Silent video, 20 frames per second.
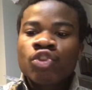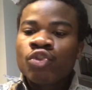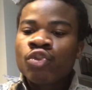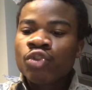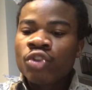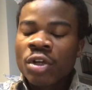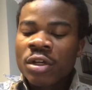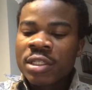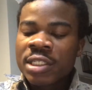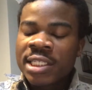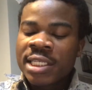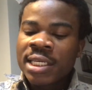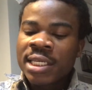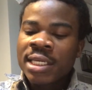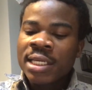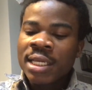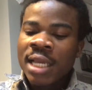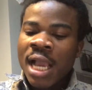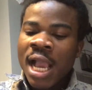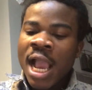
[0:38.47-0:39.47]
you don't
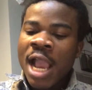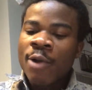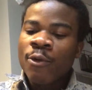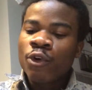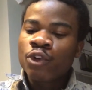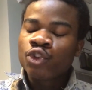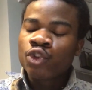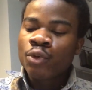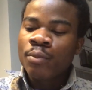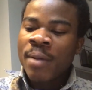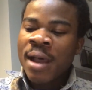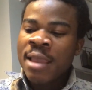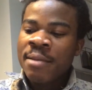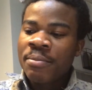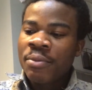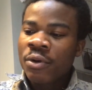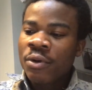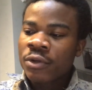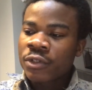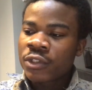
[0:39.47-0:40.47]
say I want to buy
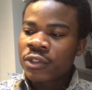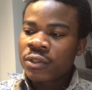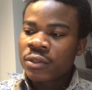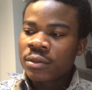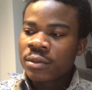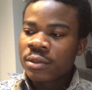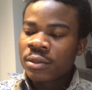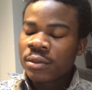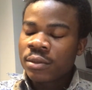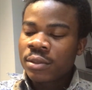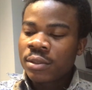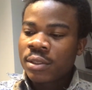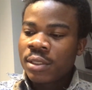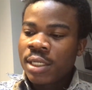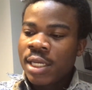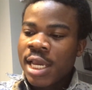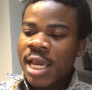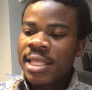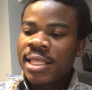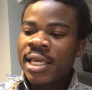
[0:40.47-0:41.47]
bus
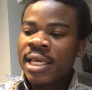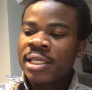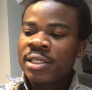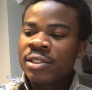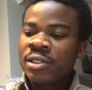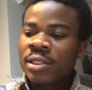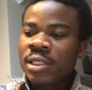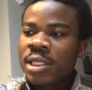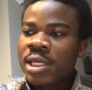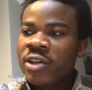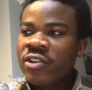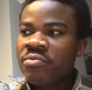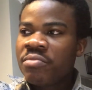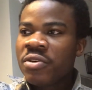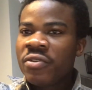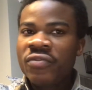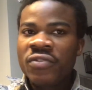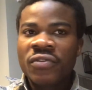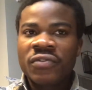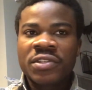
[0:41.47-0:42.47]
and then give
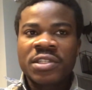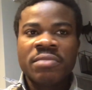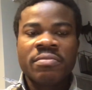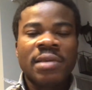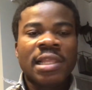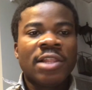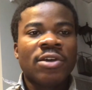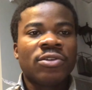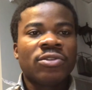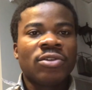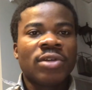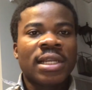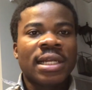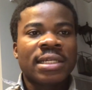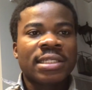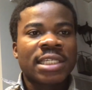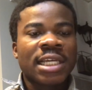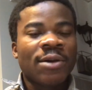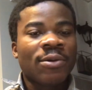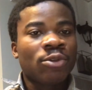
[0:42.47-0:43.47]
me $50 million.
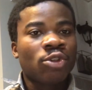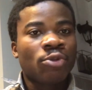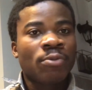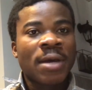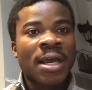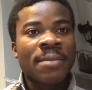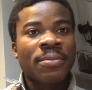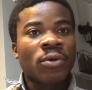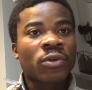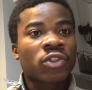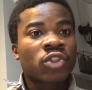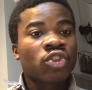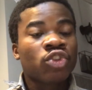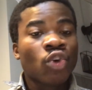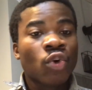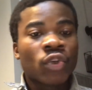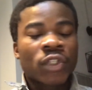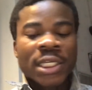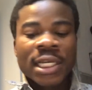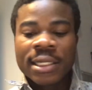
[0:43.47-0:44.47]
I want to buy bus.
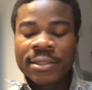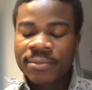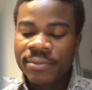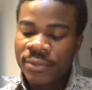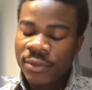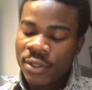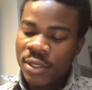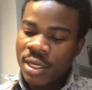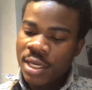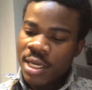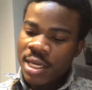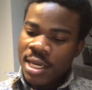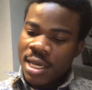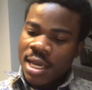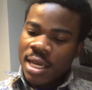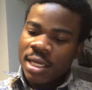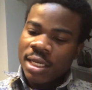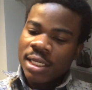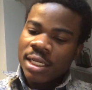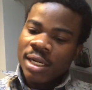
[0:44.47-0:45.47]
No, sir.
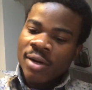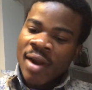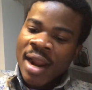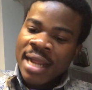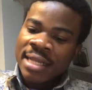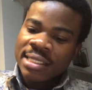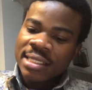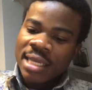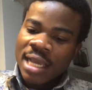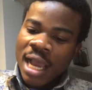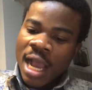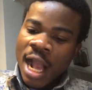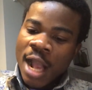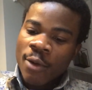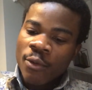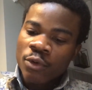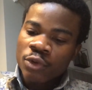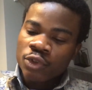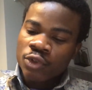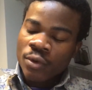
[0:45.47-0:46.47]
Right? I
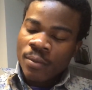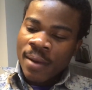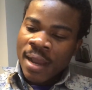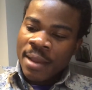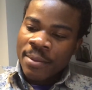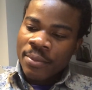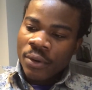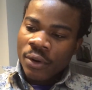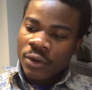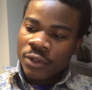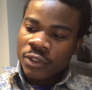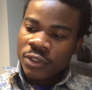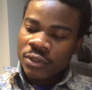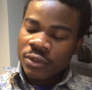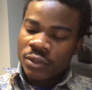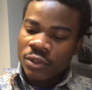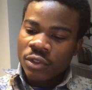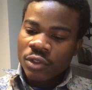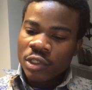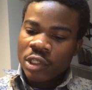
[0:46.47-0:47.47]
want to buy bus.
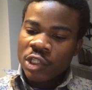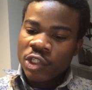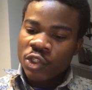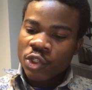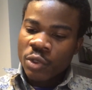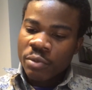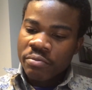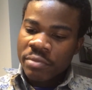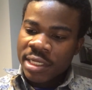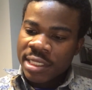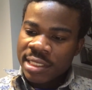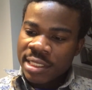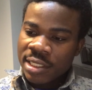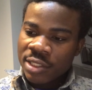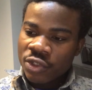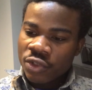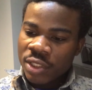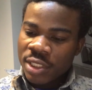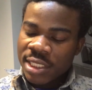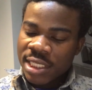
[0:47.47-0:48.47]
Submit
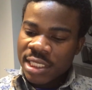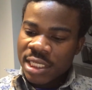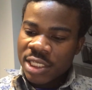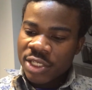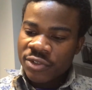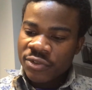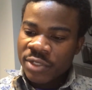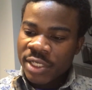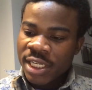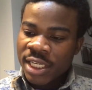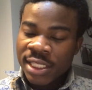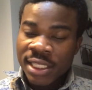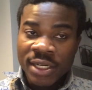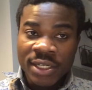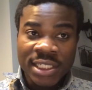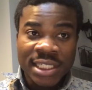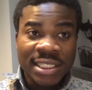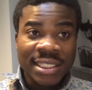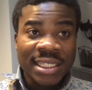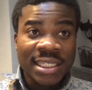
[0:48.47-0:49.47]
it to the necessary. There
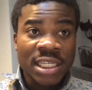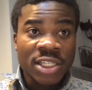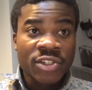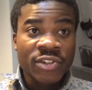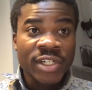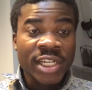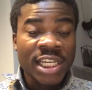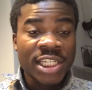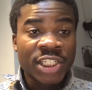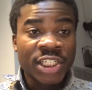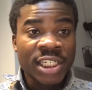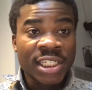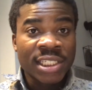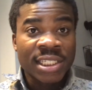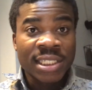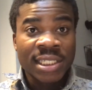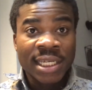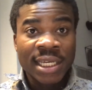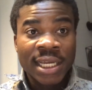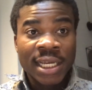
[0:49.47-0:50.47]
is a necessary
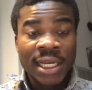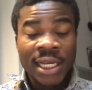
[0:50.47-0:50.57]
agency.